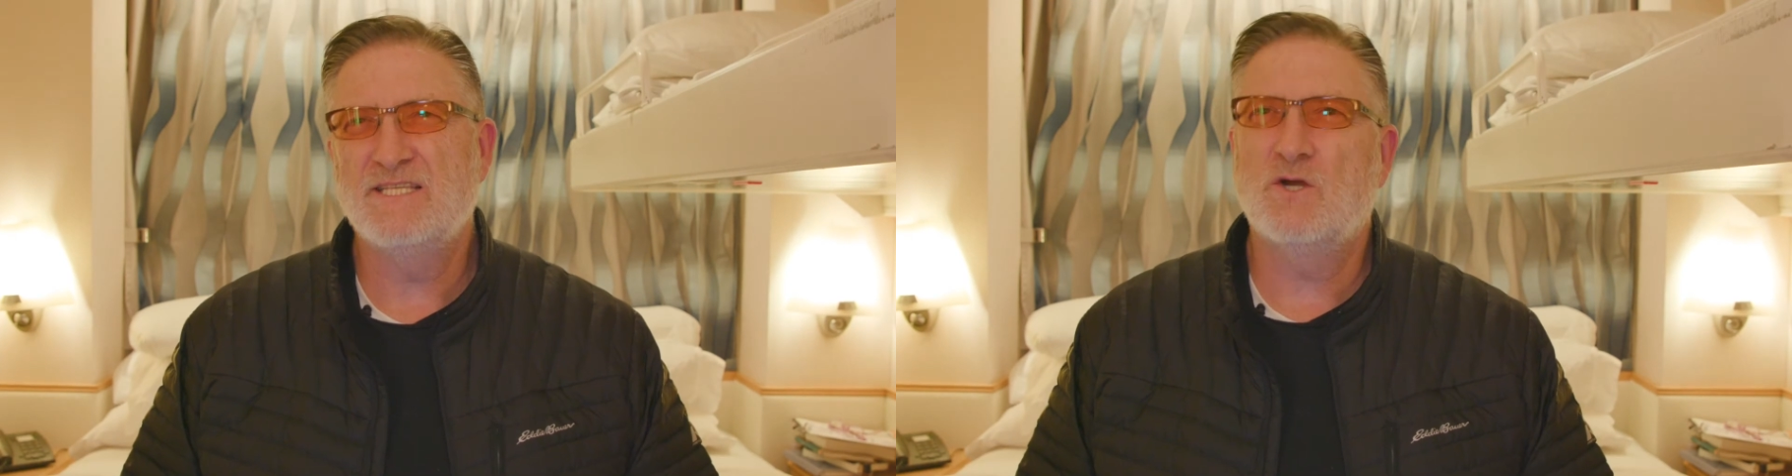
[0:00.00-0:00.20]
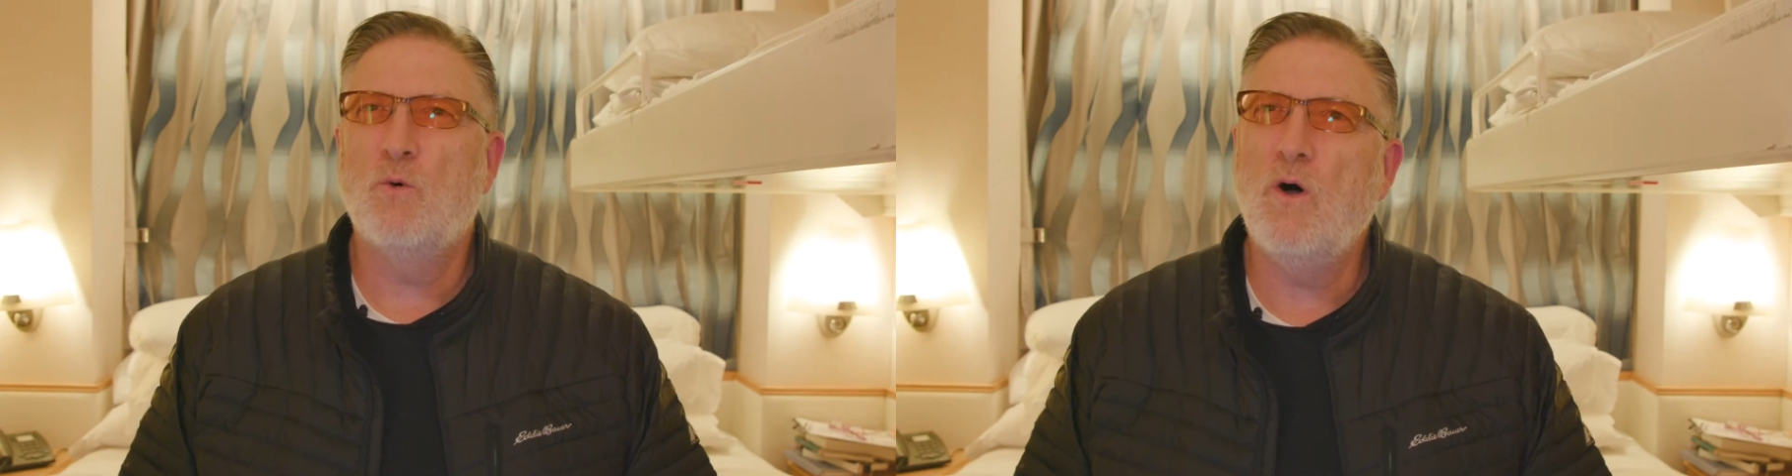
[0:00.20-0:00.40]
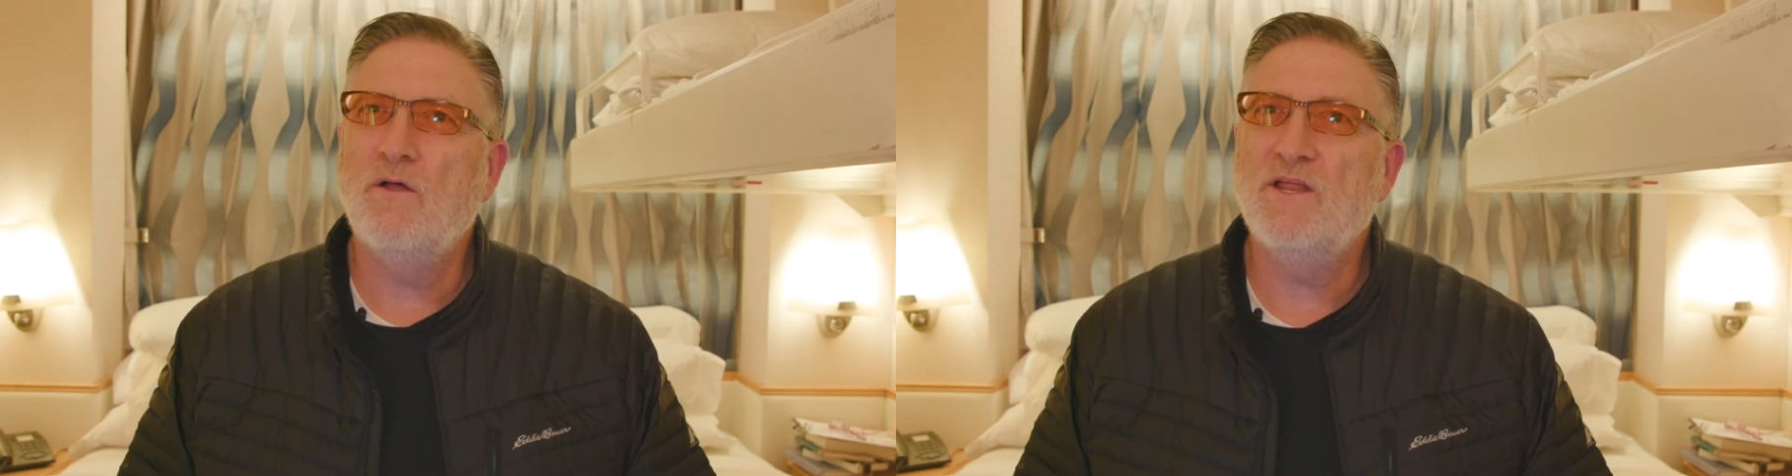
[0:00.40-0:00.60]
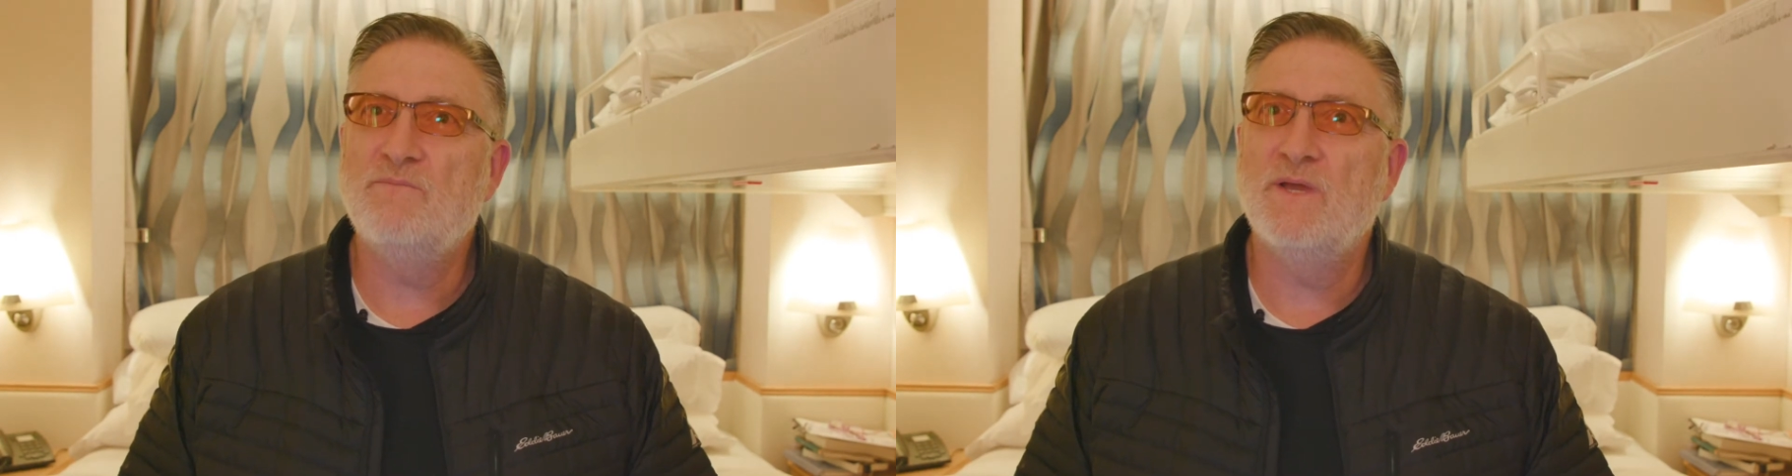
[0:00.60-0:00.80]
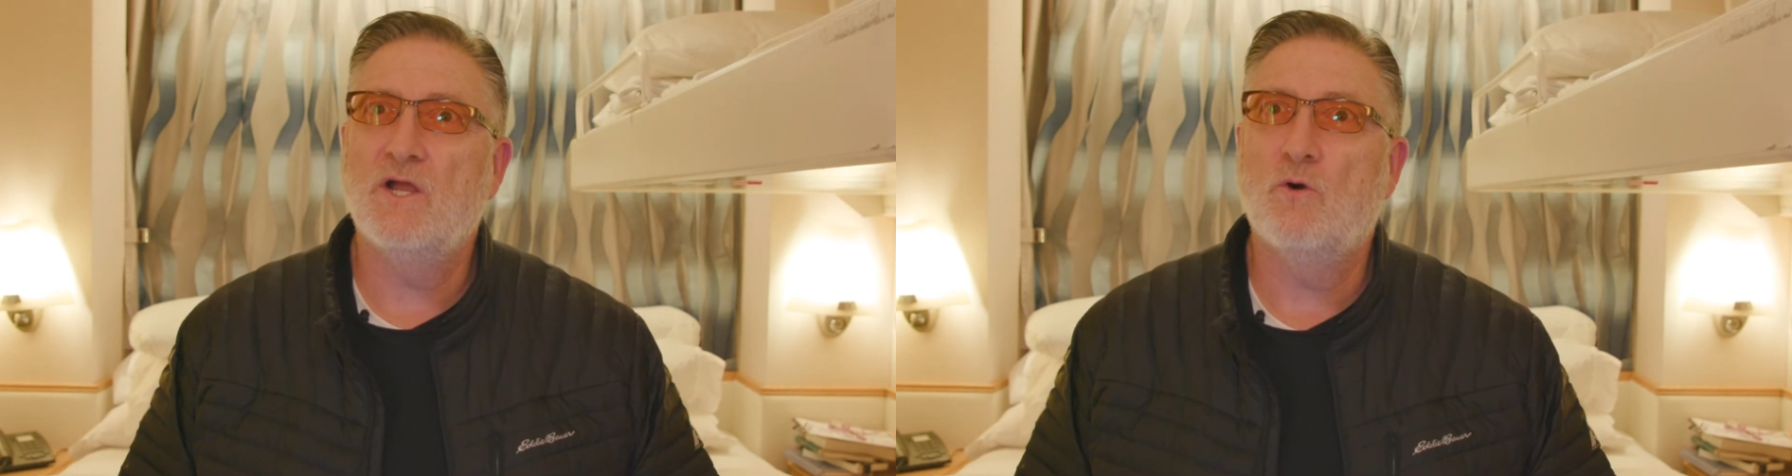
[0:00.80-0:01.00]
is the quality
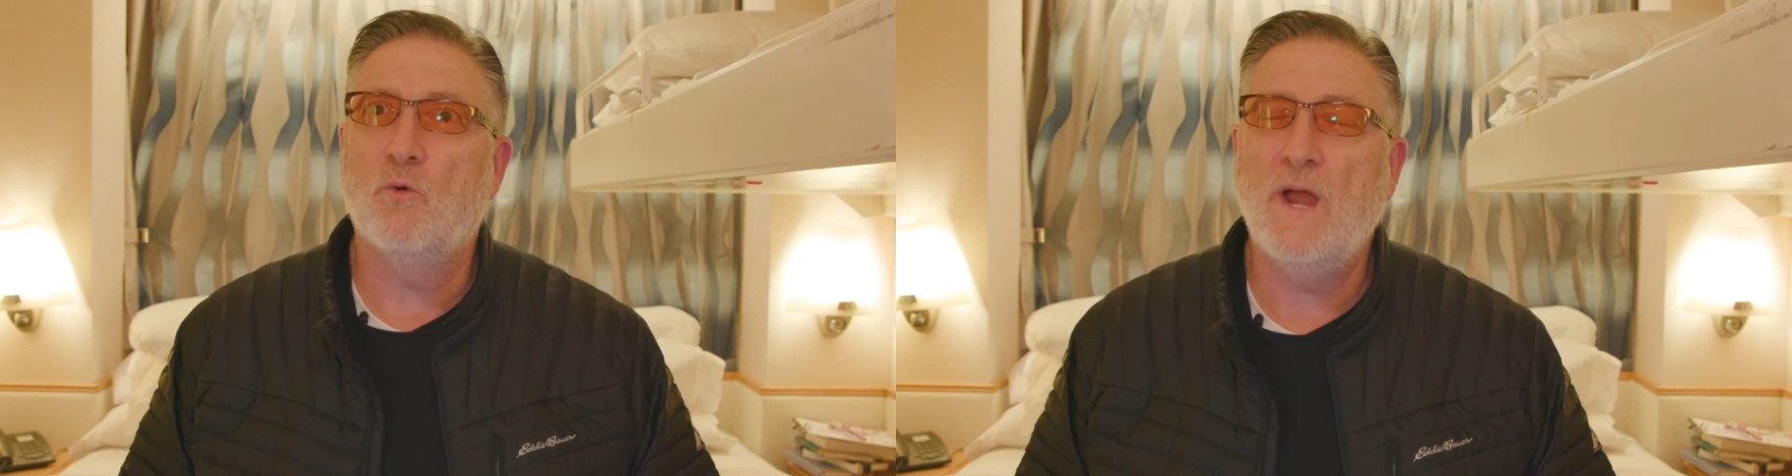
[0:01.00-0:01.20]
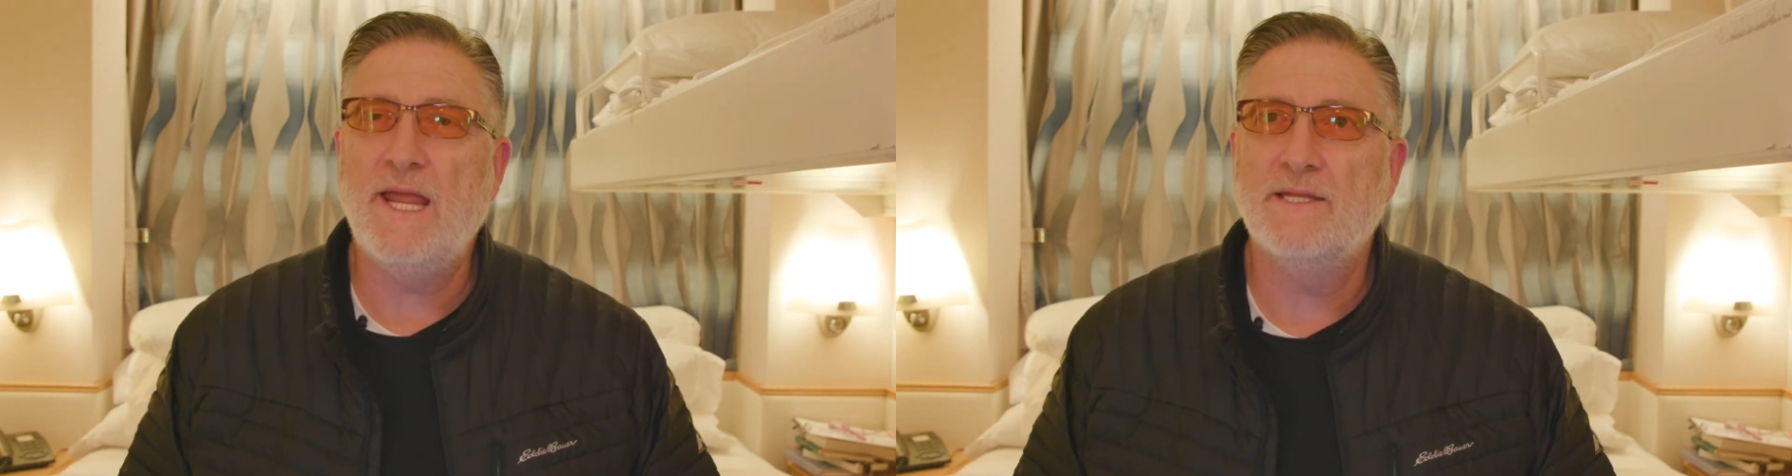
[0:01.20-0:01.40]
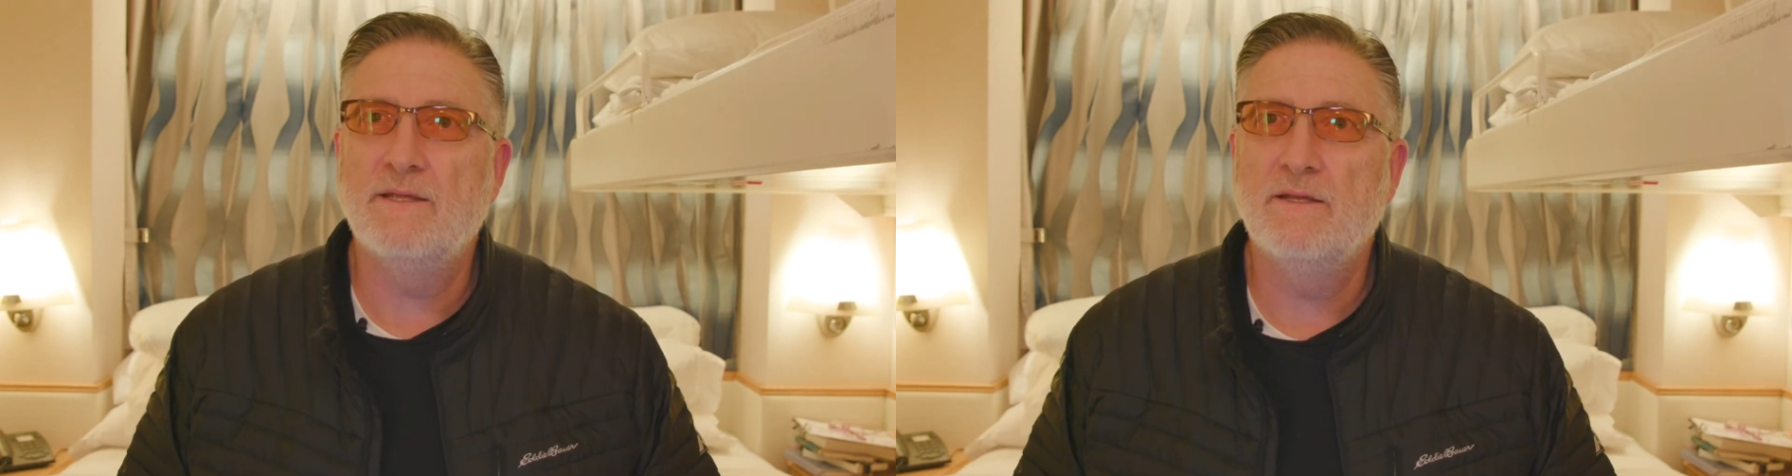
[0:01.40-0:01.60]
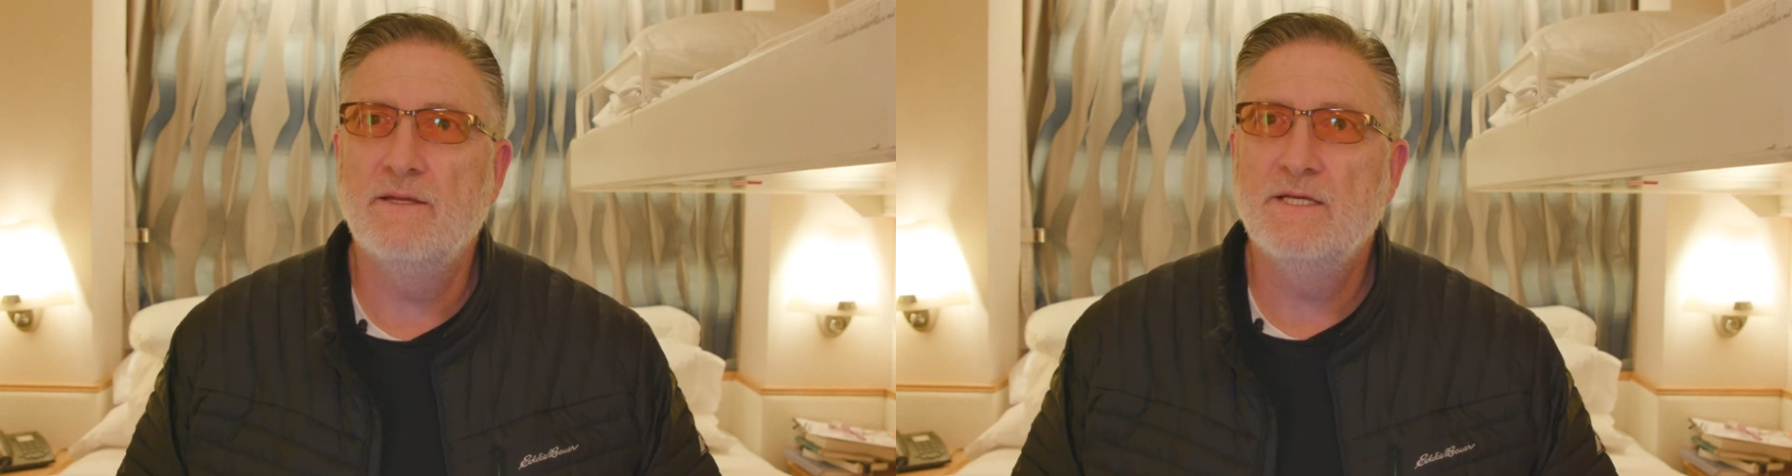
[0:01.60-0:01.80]
of being great,